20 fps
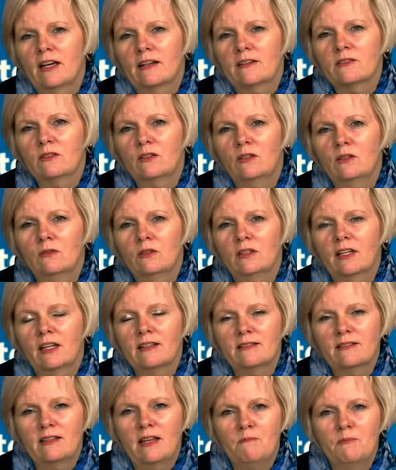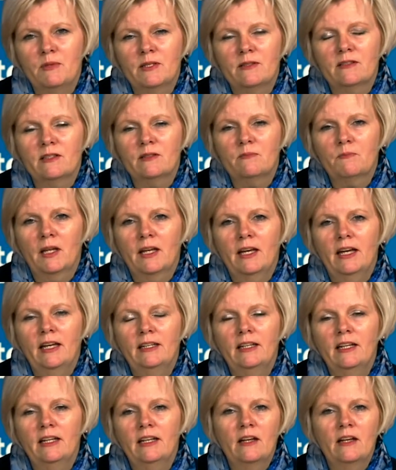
execute against that business plan and